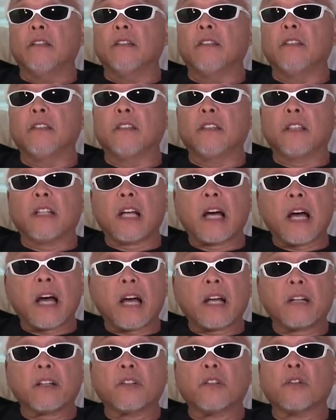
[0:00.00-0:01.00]
a
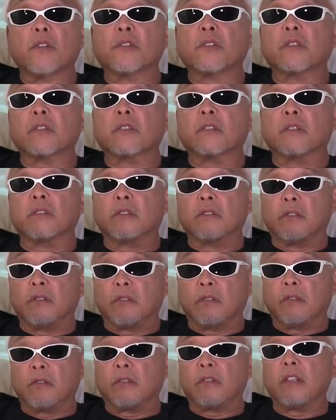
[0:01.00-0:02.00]
lot of those
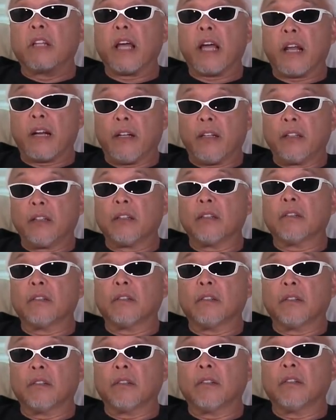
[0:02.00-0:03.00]
talent
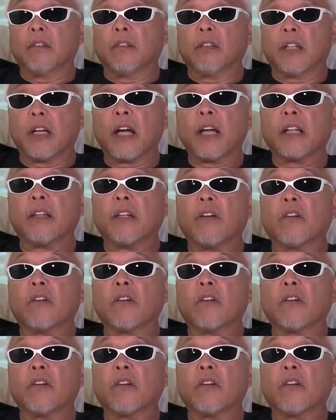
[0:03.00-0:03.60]
got